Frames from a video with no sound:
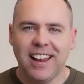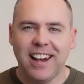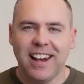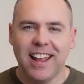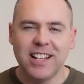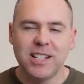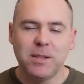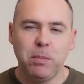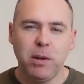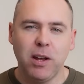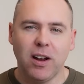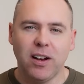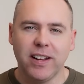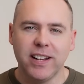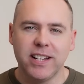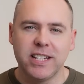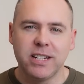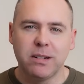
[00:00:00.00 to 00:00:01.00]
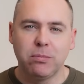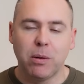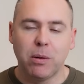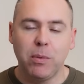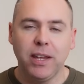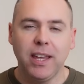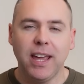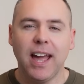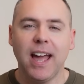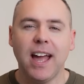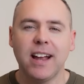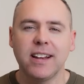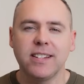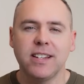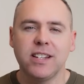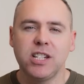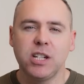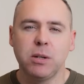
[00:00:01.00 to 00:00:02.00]
Let's be honest, when we get
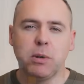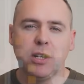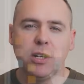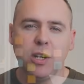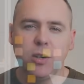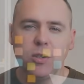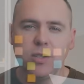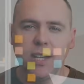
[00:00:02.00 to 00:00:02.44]
access to a new